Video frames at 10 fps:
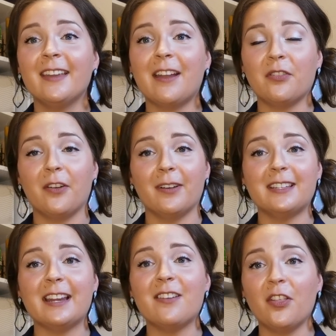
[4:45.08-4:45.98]
Now, there
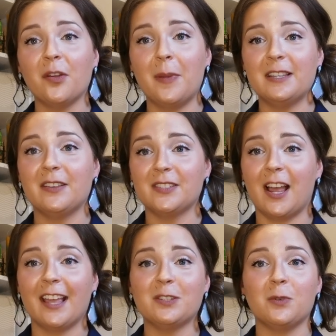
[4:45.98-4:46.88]
is another piece of
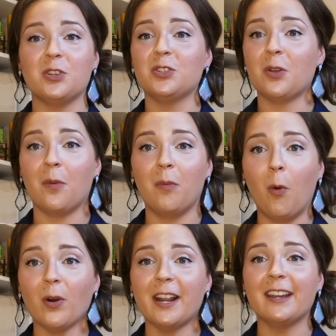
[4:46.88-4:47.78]
science which is so
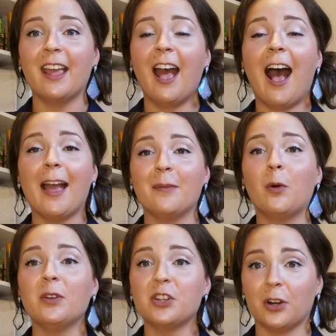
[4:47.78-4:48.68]
important. I am
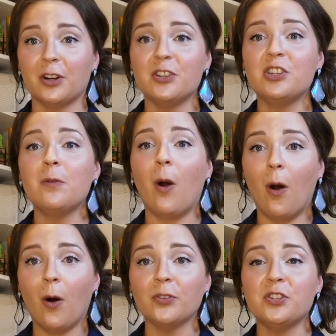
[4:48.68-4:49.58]
going to urge you
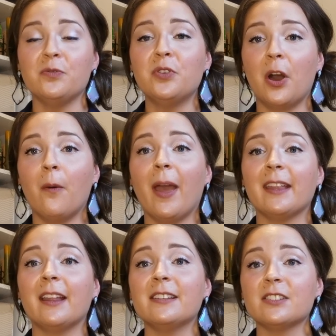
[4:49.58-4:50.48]
all to go
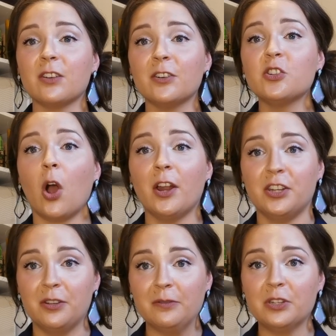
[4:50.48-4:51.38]
and search
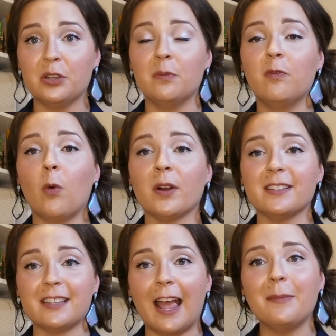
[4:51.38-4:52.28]
on YouTube for
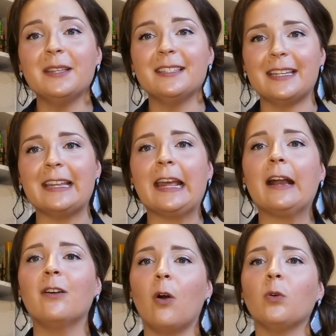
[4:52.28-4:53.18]
Simon Sinek
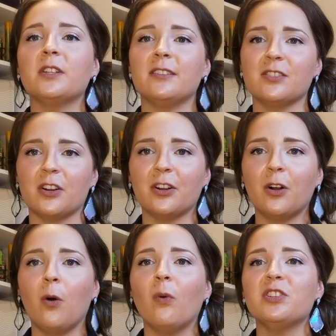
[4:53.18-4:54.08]
Golden
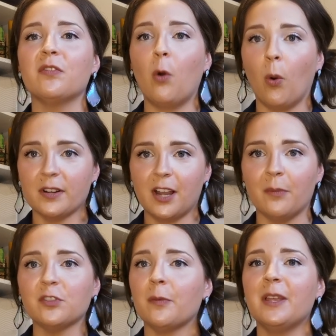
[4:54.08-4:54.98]
Circle, which of course
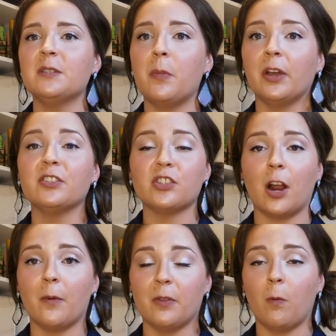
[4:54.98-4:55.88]
comes from his book
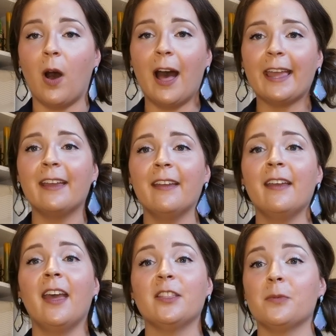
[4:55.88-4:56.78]
Start with Why.
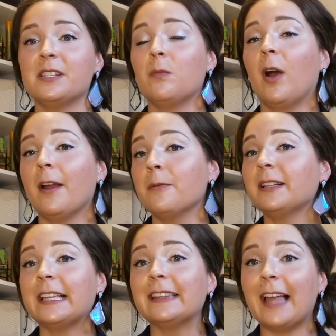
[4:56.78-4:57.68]
And the reason why I
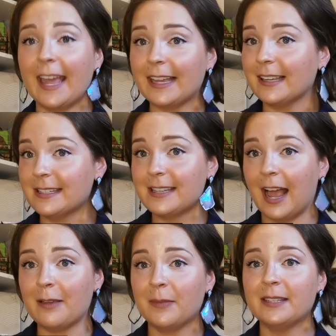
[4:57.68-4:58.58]
really like
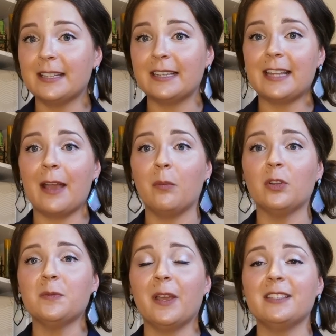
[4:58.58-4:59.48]
Simon's
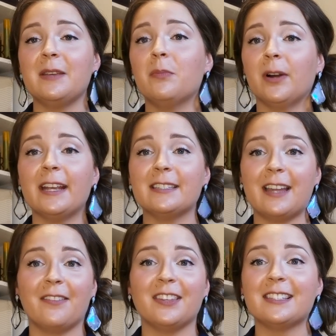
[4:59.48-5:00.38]
example is because he breaks
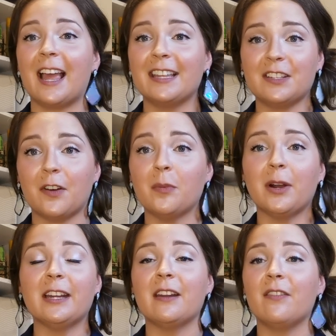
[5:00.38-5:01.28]
down the science of our
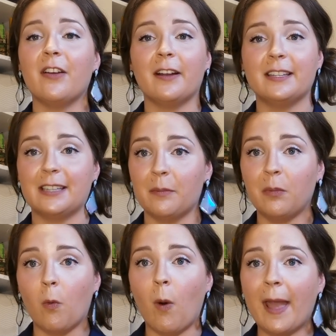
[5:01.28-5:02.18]
brain in a very
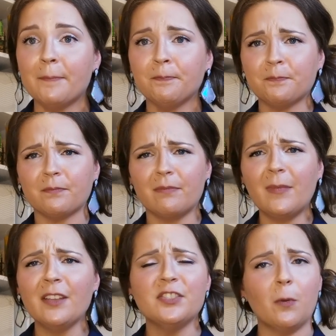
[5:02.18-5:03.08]
simple way.
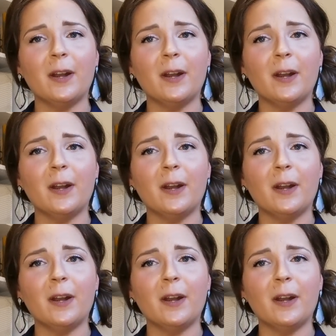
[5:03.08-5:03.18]
So